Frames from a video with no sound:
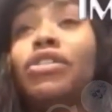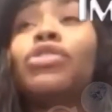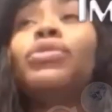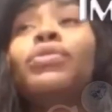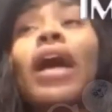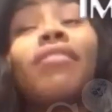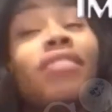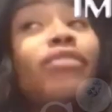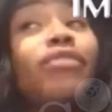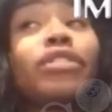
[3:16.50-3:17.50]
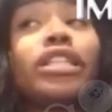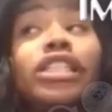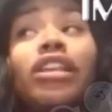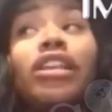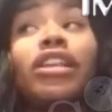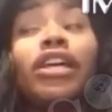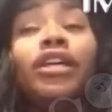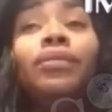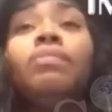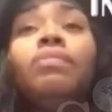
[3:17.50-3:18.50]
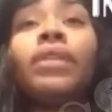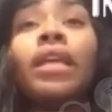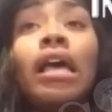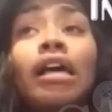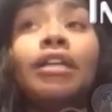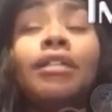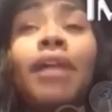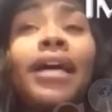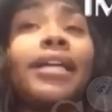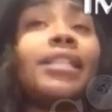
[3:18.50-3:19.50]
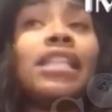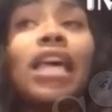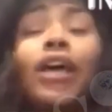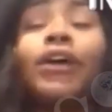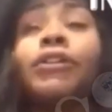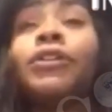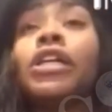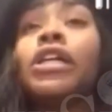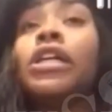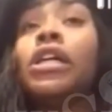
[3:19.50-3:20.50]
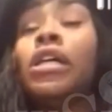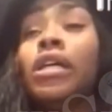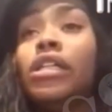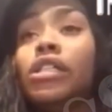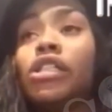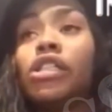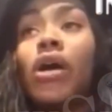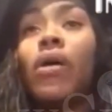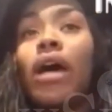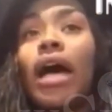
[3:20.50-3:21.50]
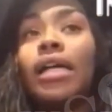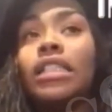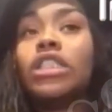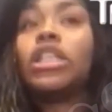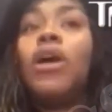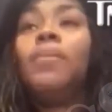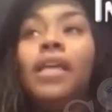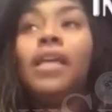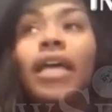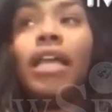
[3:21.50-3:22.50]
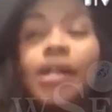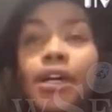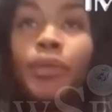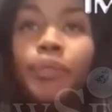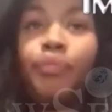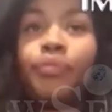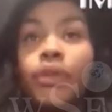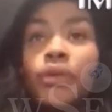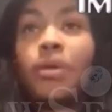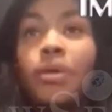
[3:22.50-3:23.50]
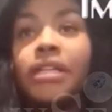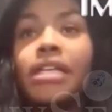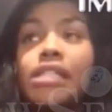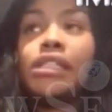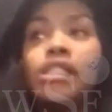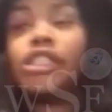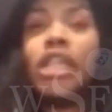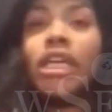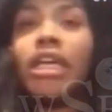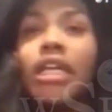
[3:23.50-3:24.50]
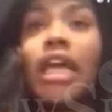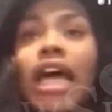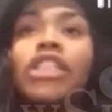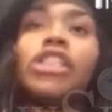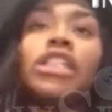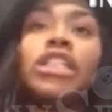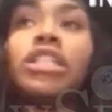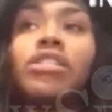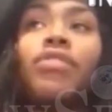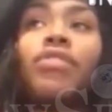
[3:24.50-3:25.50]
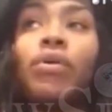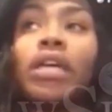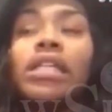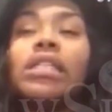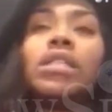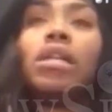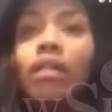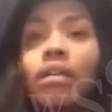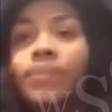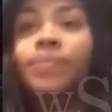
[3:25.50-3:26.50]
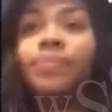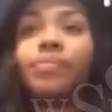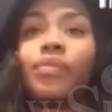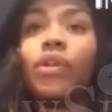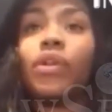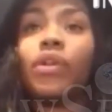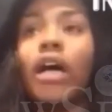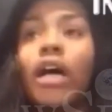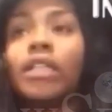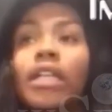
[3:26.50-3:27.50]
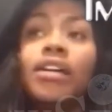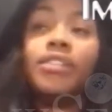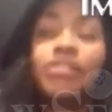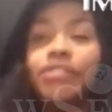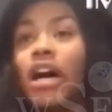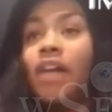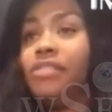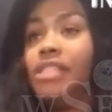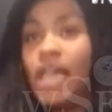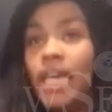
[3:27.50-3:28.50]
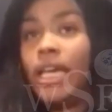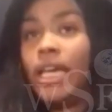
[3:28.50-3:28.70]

do have love for each other. I can tell. So I just hope that with this, she can actually just focus on her love for Offset.